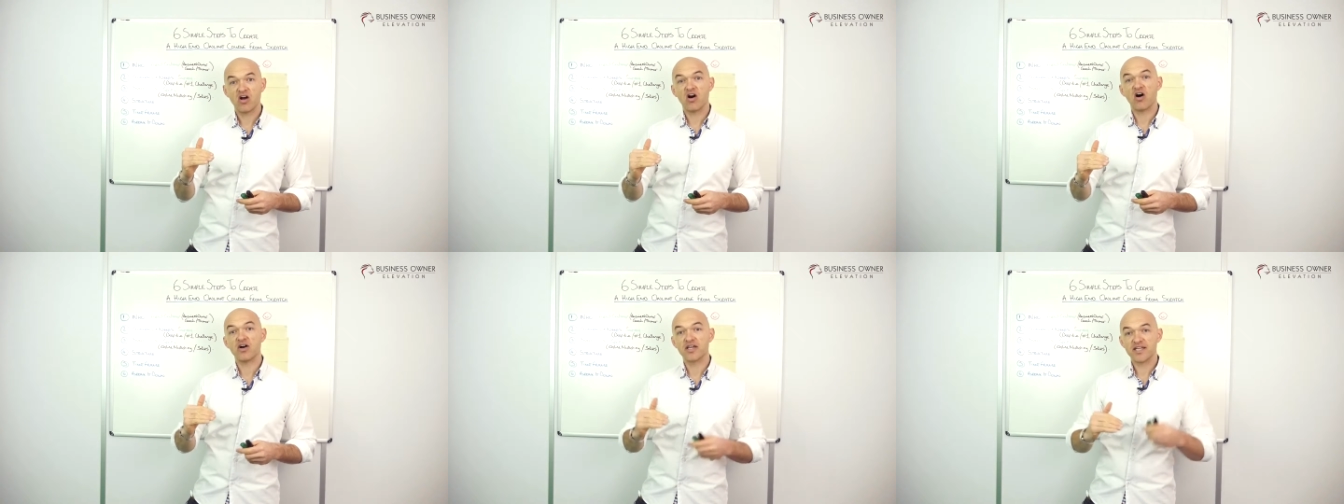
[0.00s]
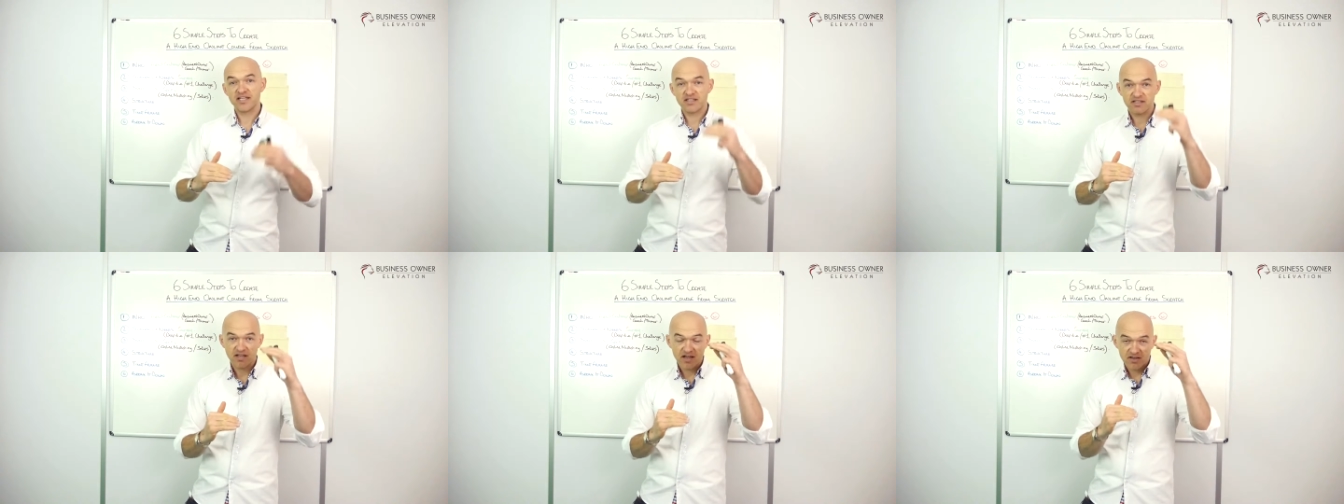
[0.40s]

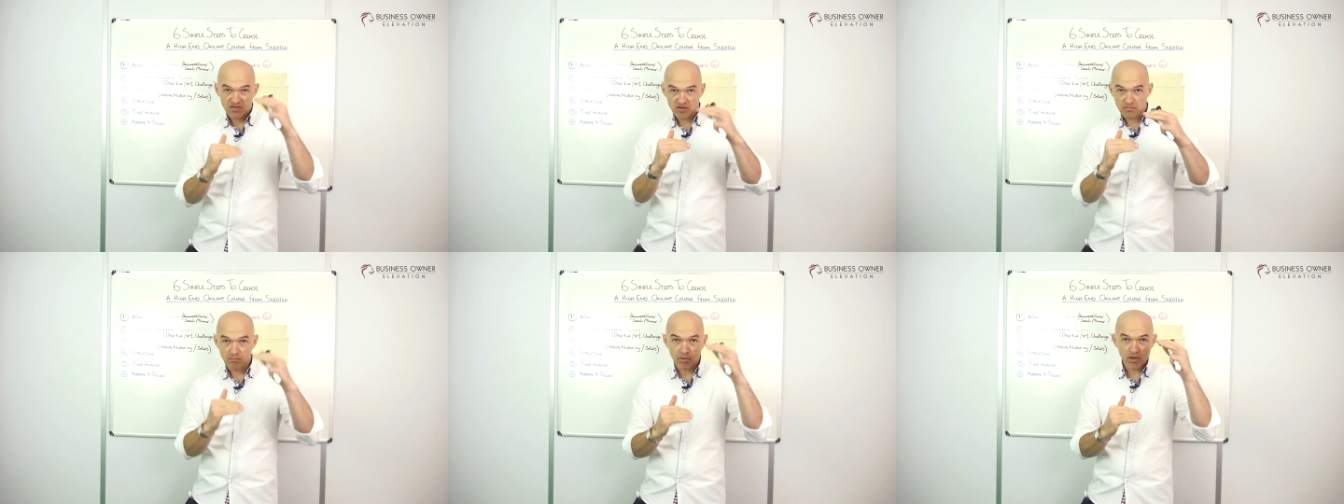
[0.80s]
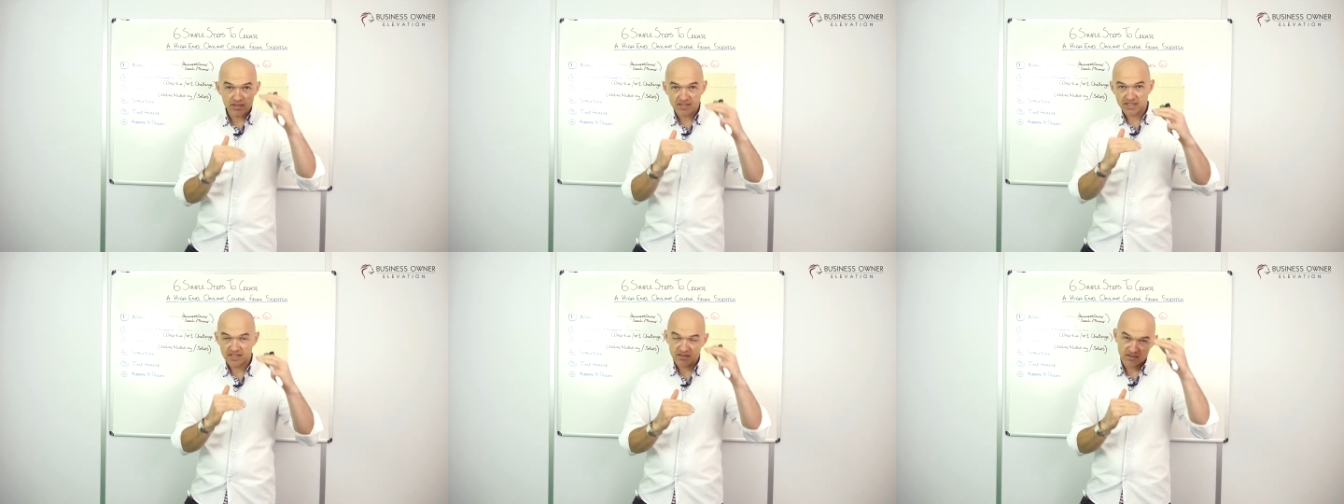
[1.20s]
i.e. the
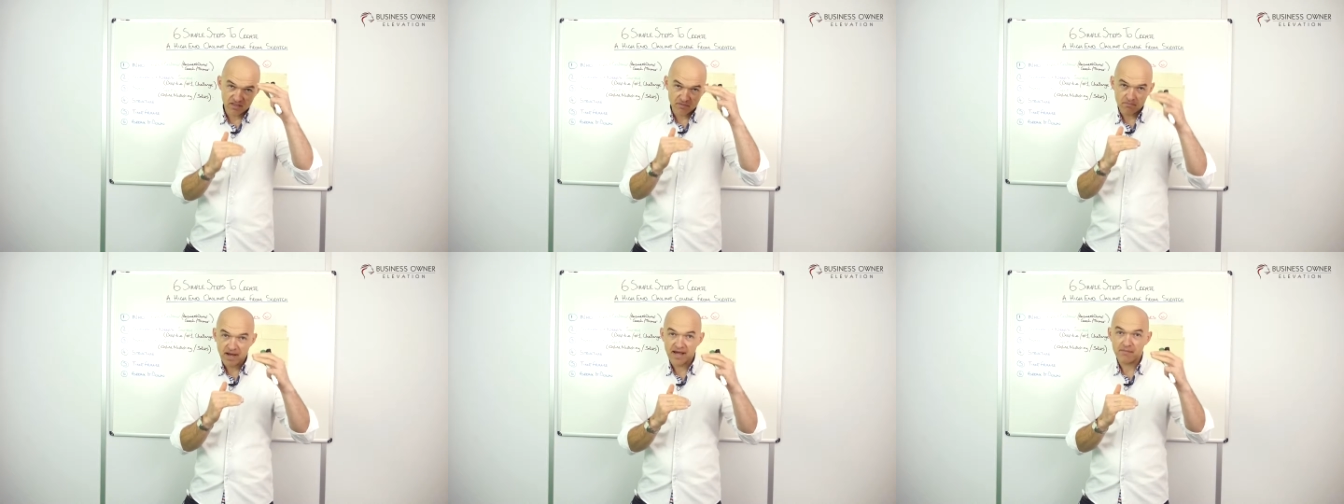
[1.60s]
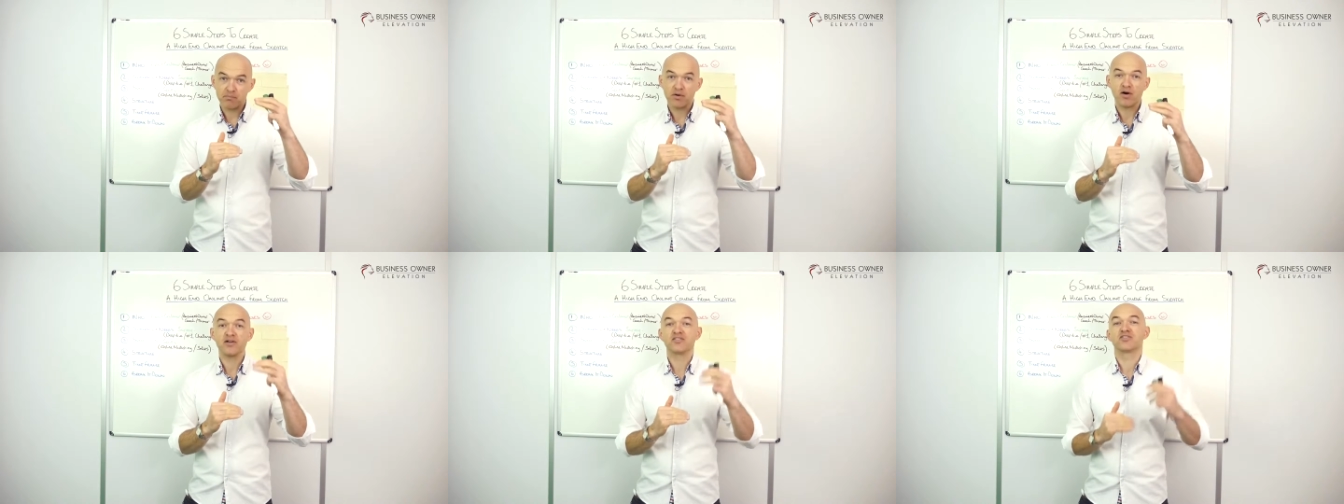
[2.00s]
body, the main
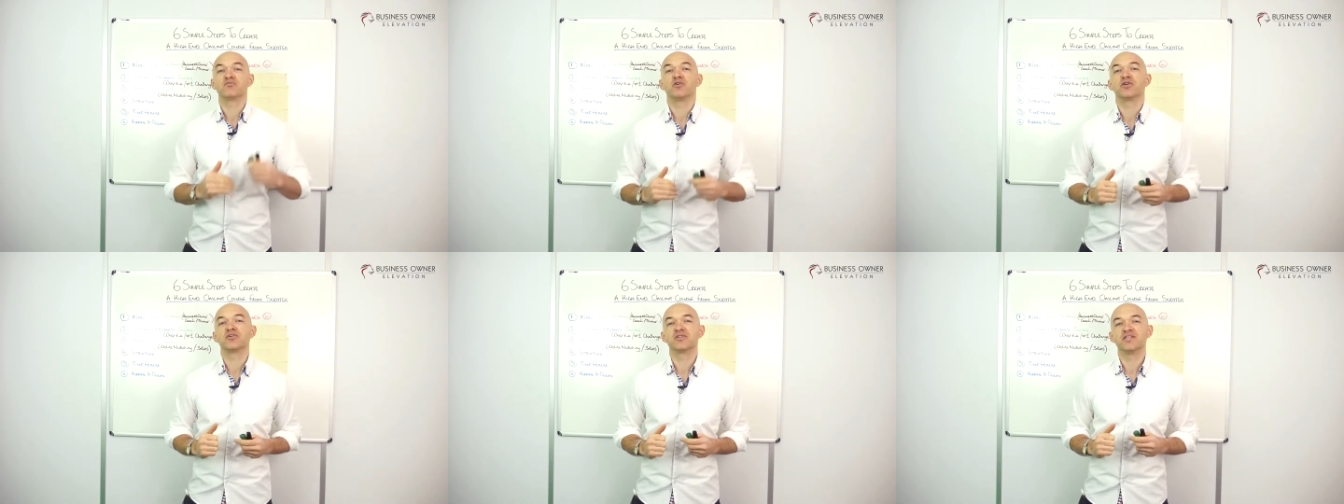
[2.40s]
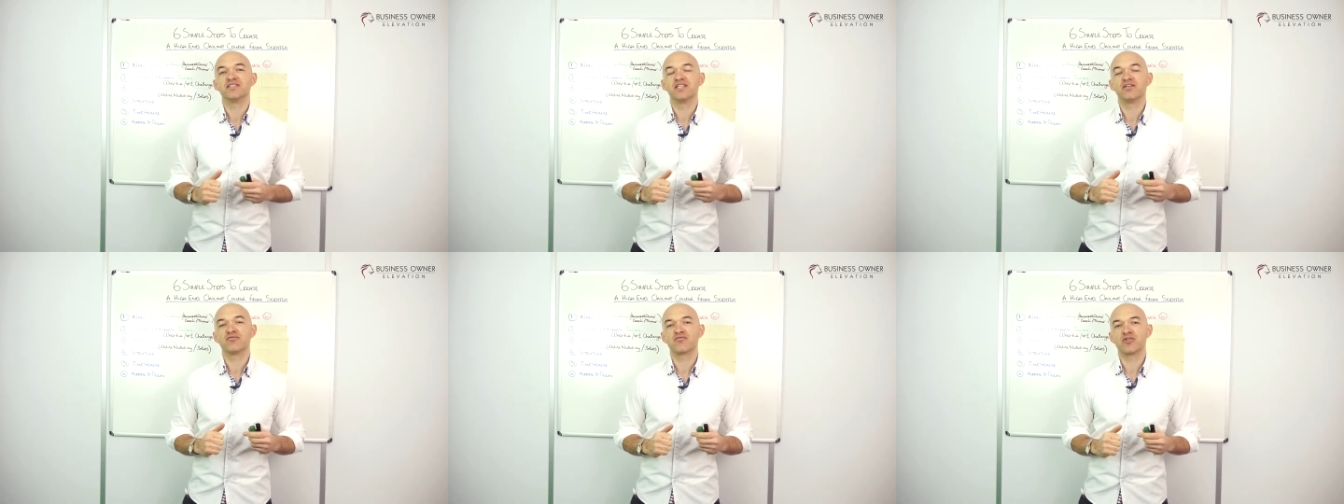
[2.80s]
parts of what you're going to
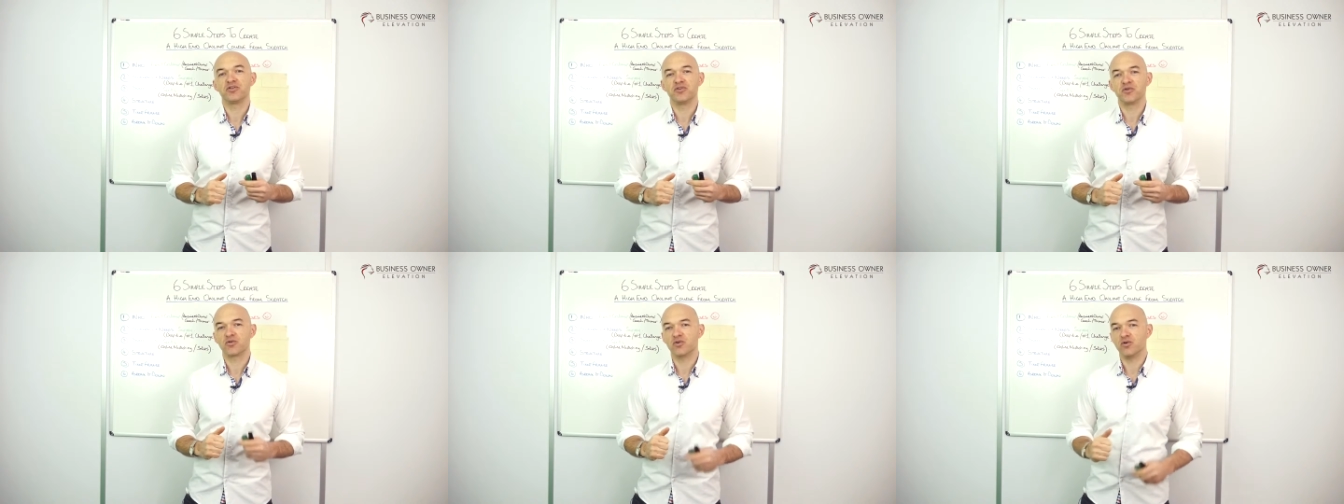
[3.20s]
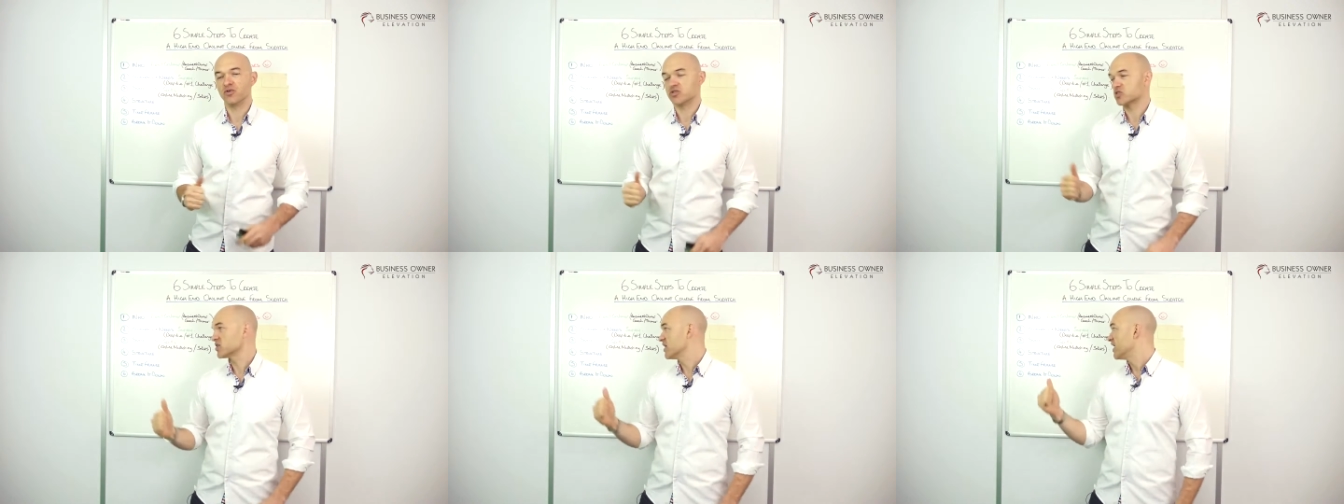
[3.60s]
deliver on your
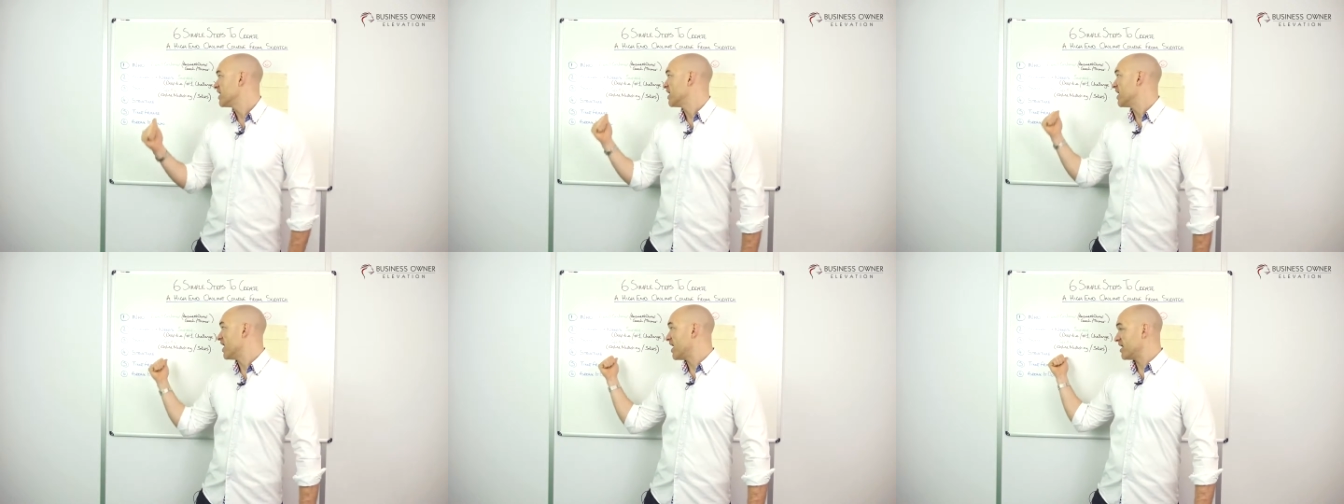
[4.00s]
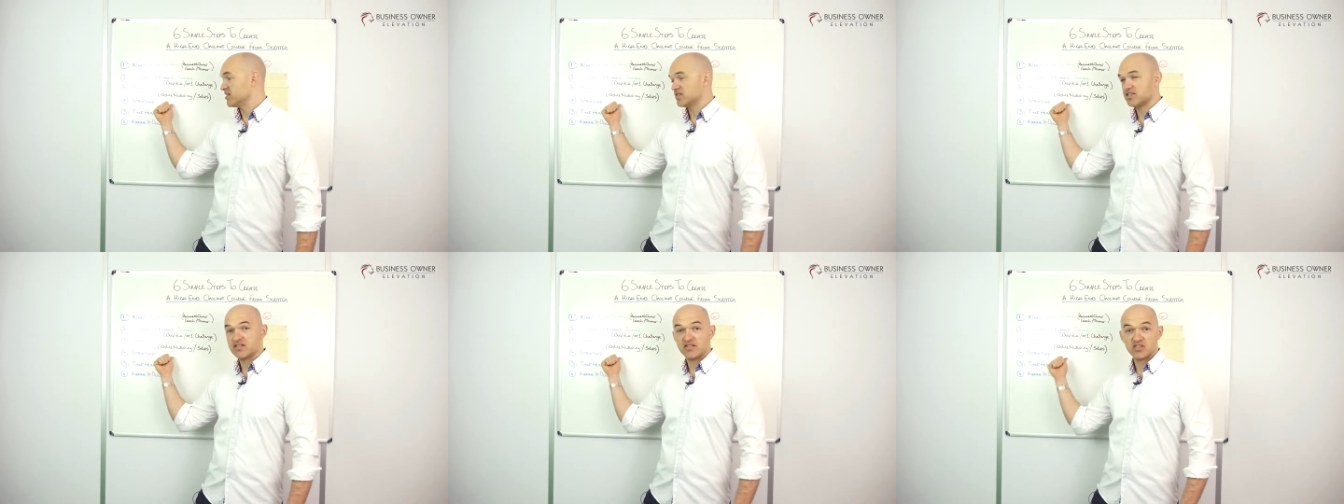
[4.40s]
course
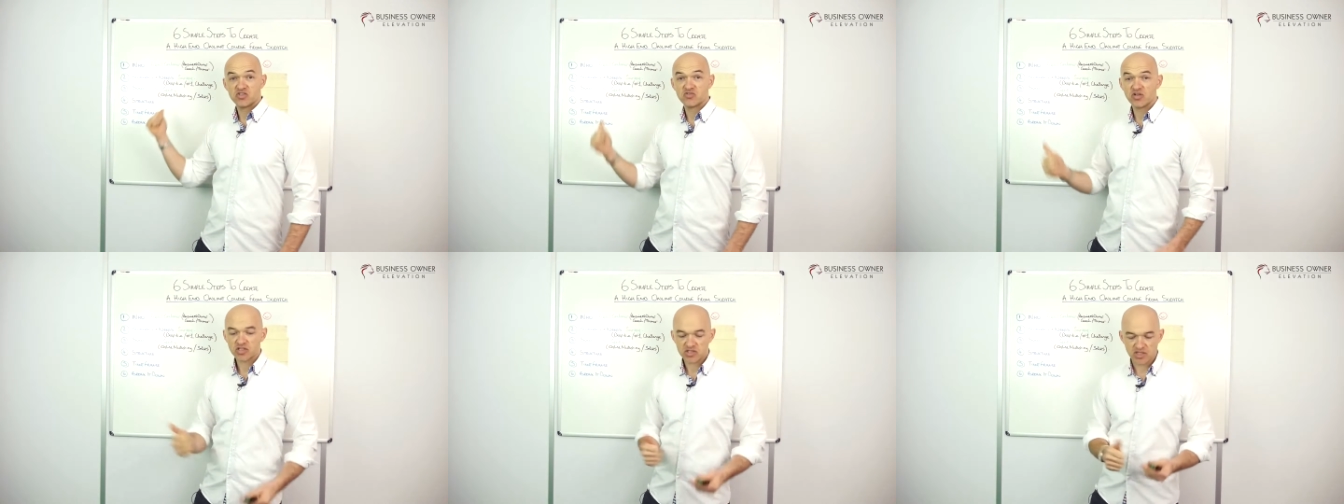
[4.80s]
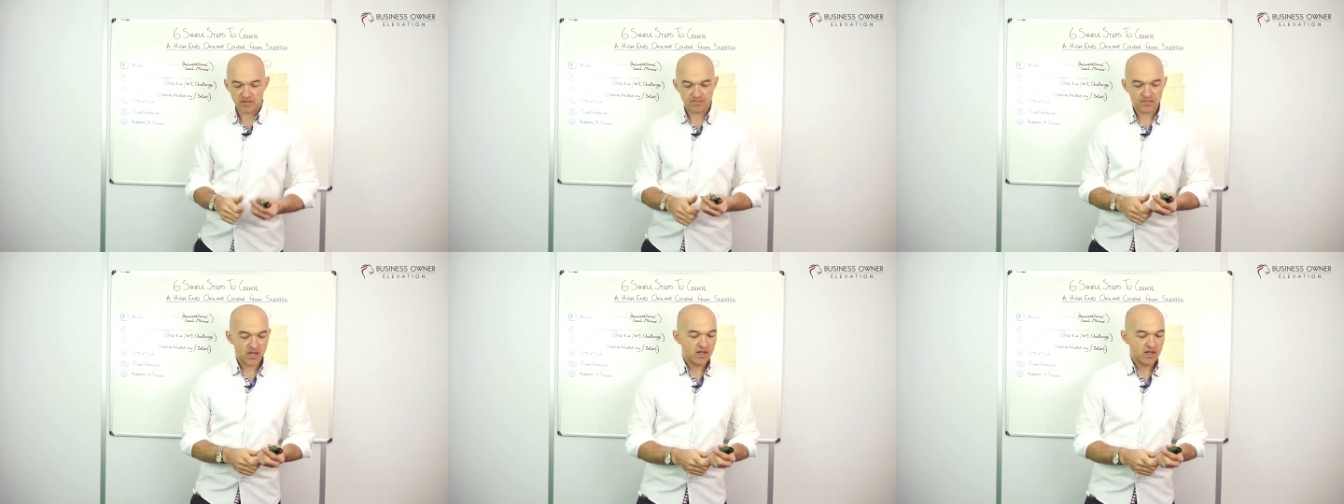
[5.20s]
as the structure.